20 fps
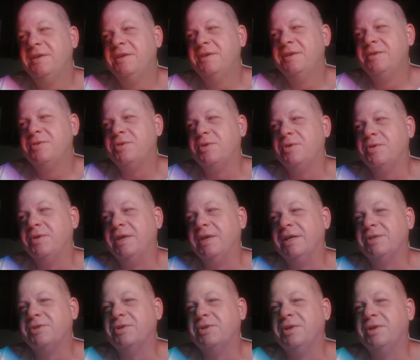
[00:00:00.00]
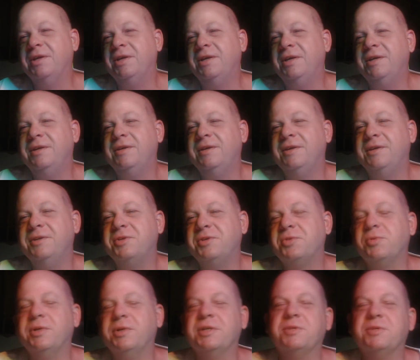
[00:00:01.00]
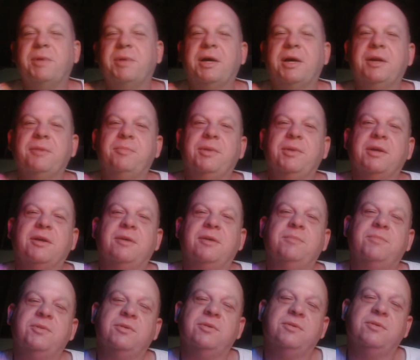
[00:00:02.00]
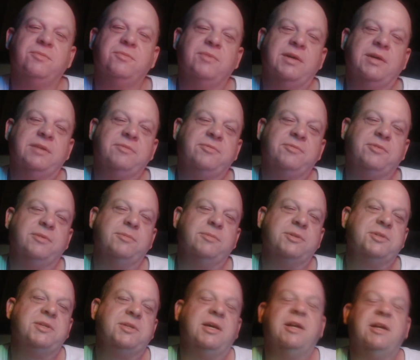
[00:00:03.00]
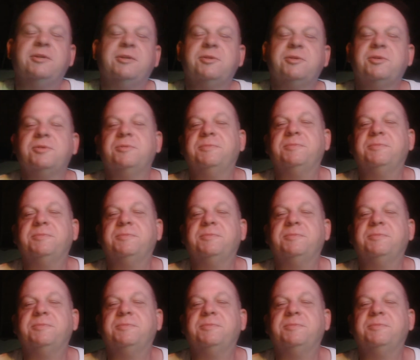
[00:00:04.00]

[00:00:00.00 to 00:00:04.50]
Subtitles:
so yesterday he swings by to pick up the rent from his tenants.